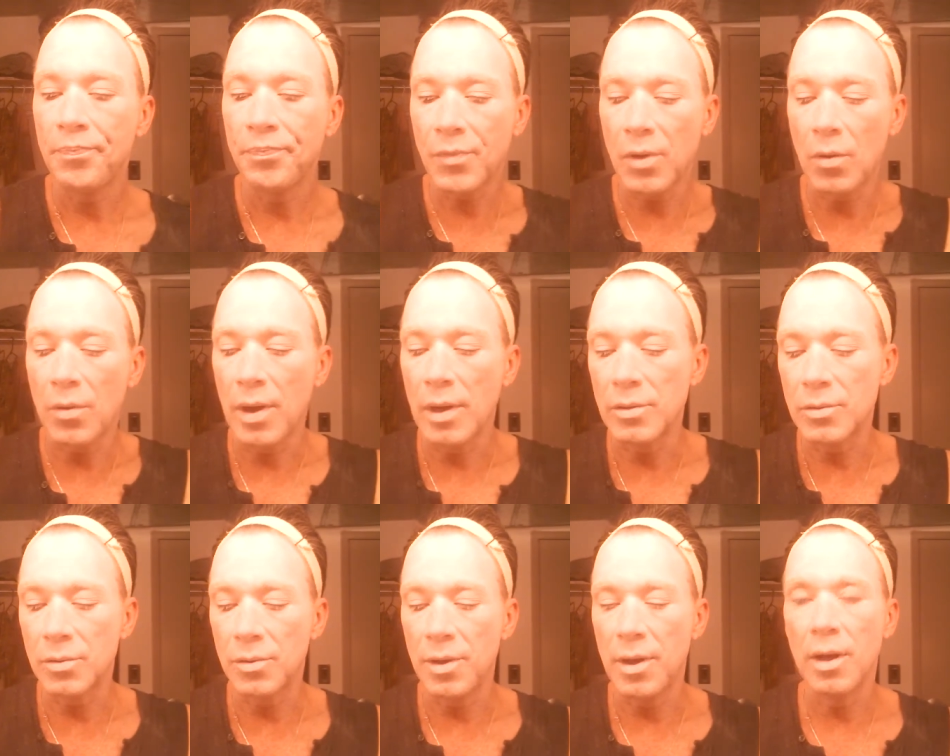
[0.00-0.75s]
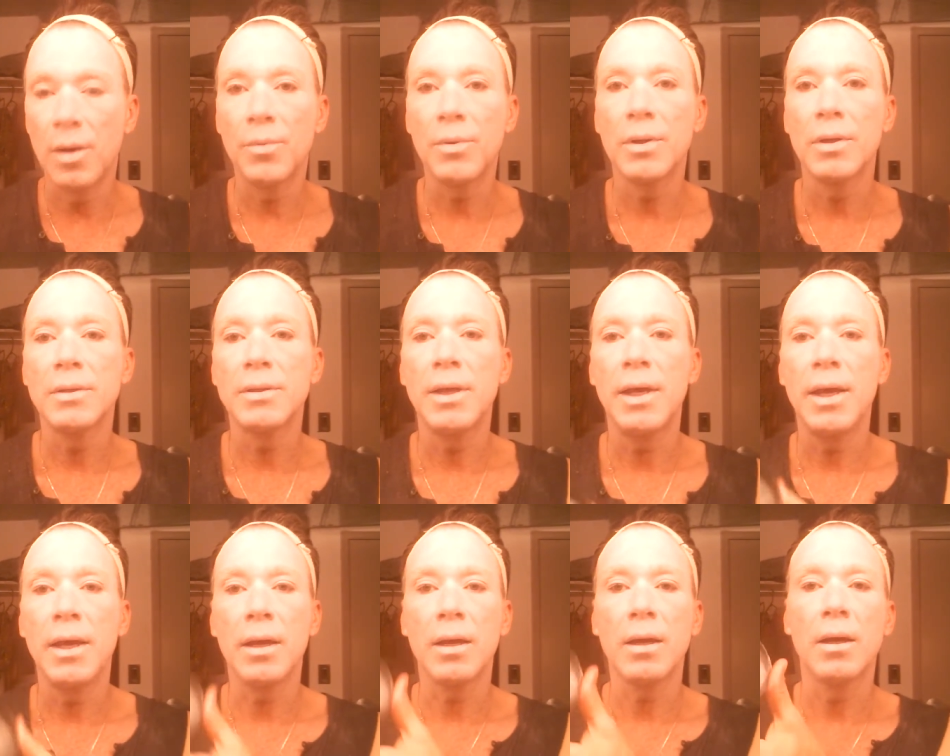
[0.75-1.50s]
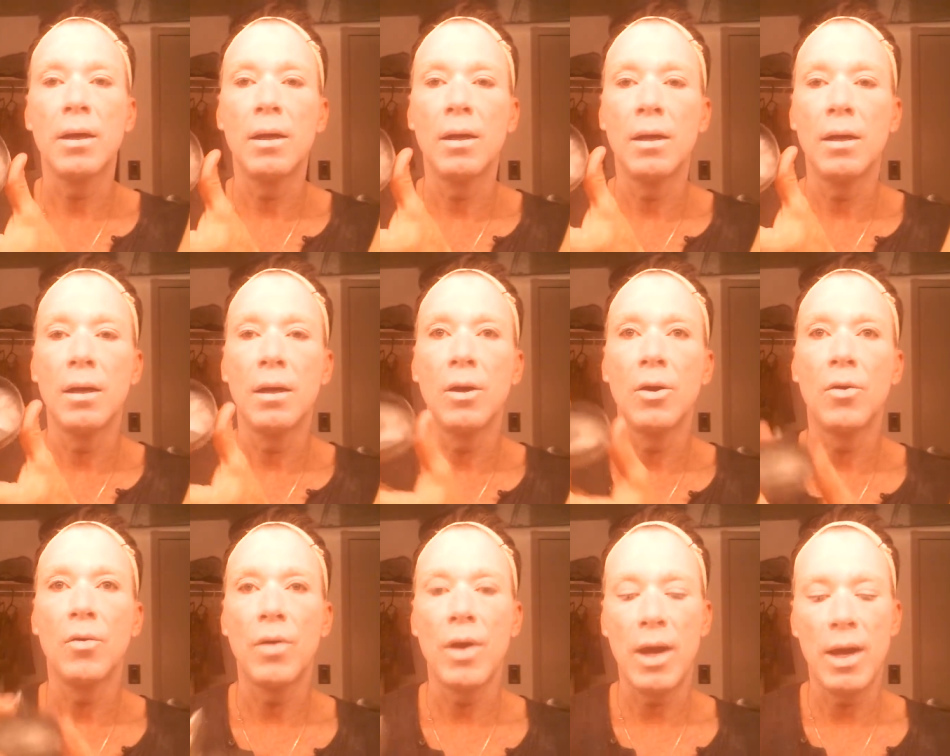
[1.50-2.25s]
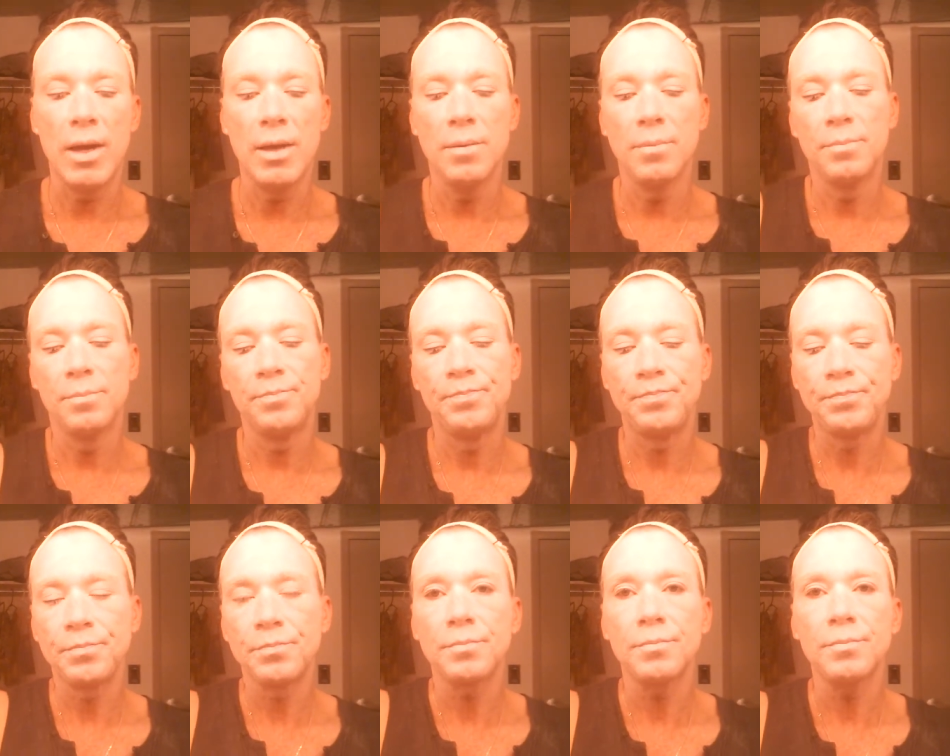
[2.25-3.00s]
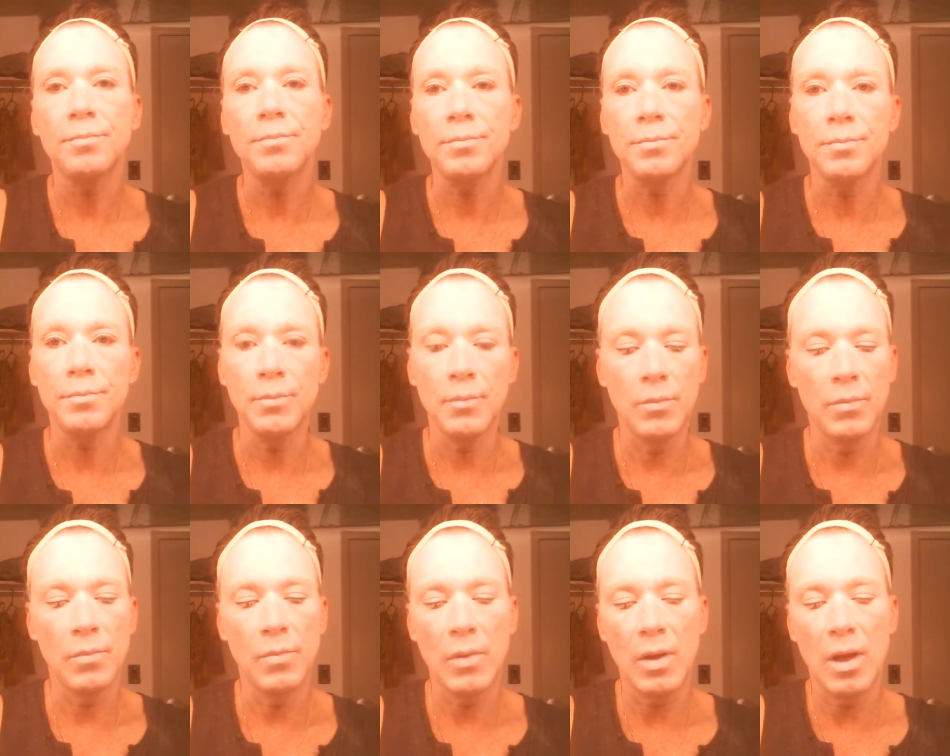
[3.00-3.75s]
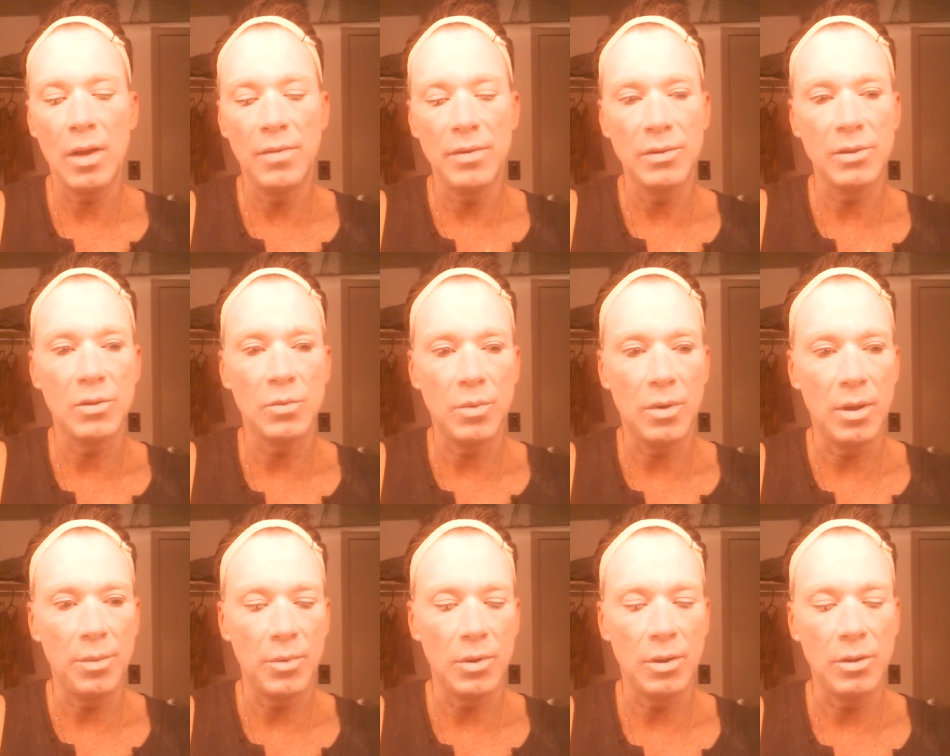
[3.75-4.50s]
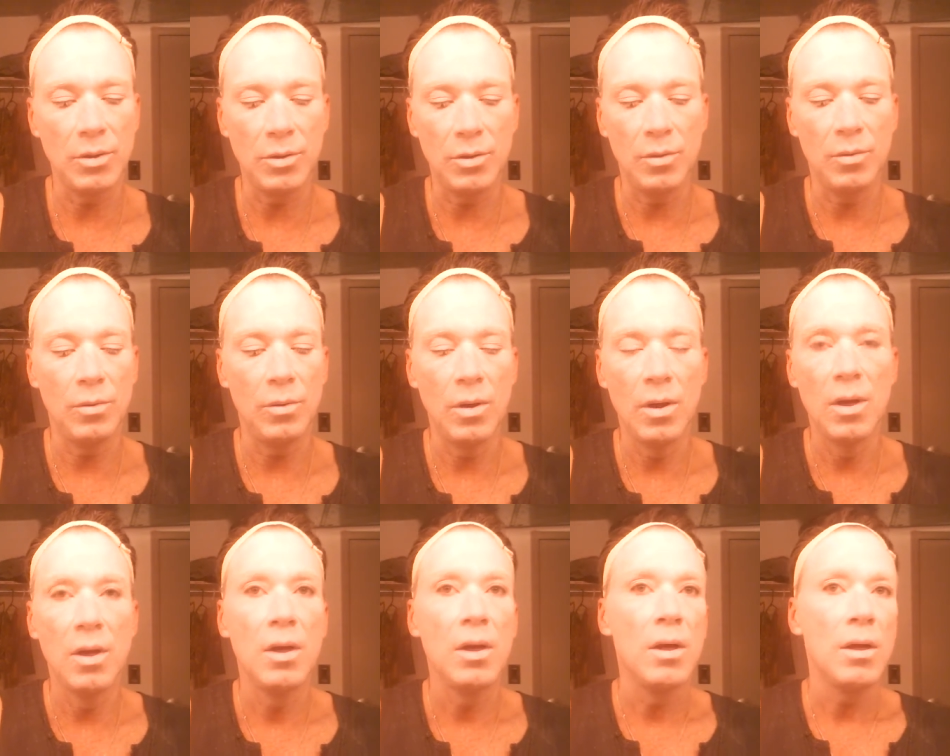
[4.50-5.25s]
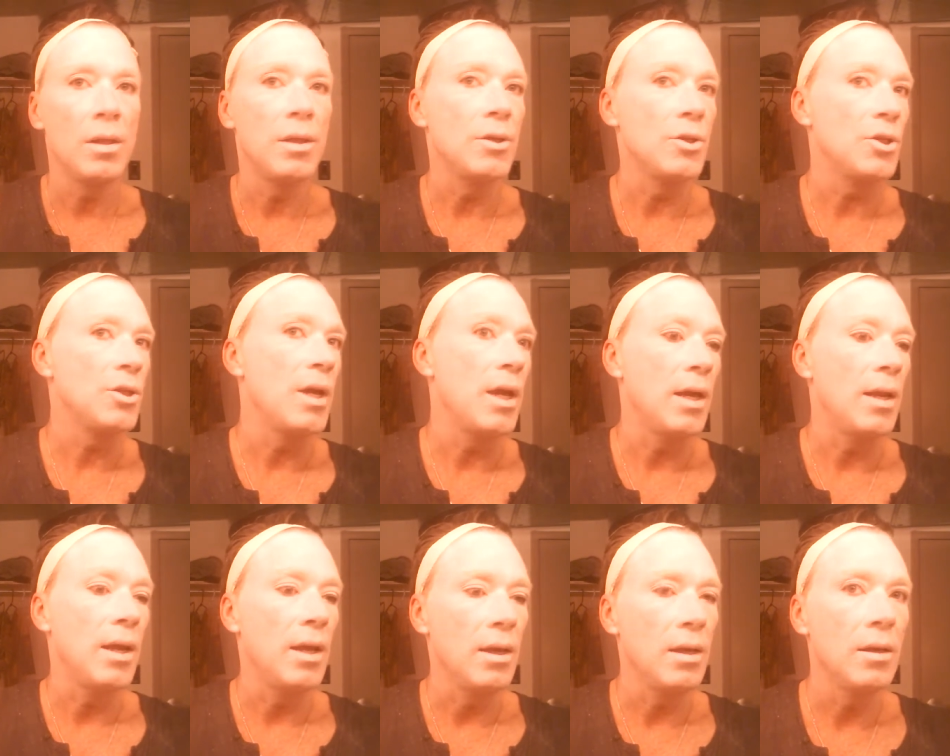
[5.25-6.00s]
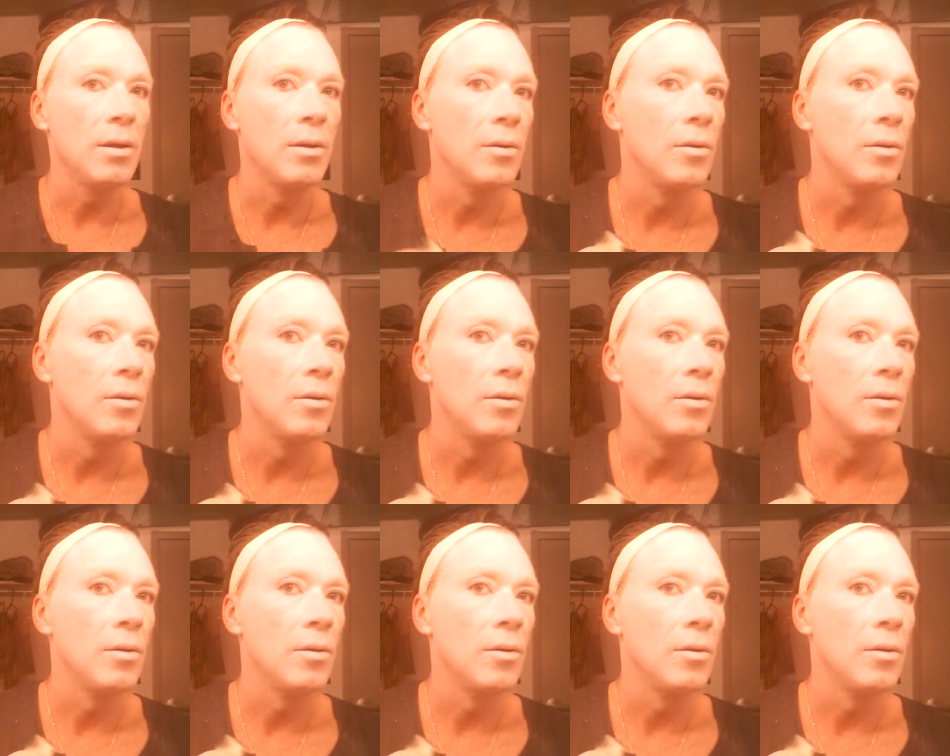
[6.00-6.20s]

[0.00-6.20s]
Okay, so now we're going to take a gray, and this is where I'm going to do the shading.